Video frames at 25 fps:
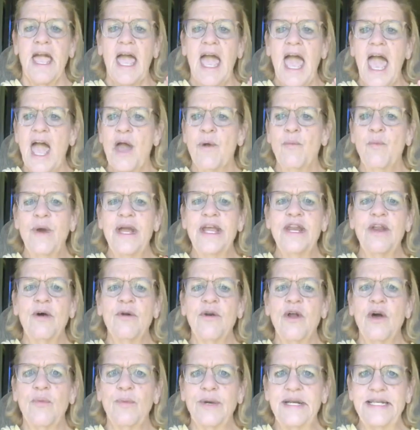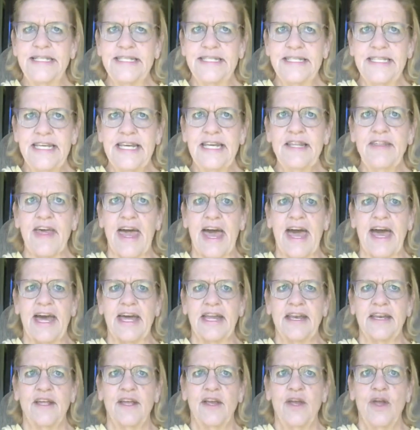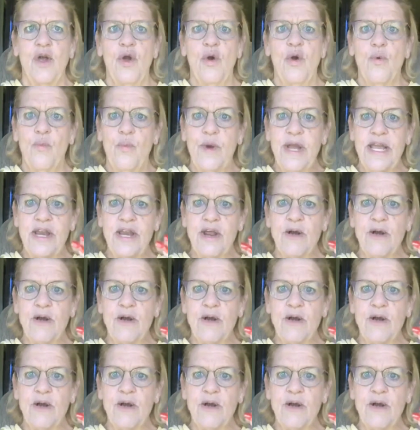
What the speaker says: And we don't always see that. We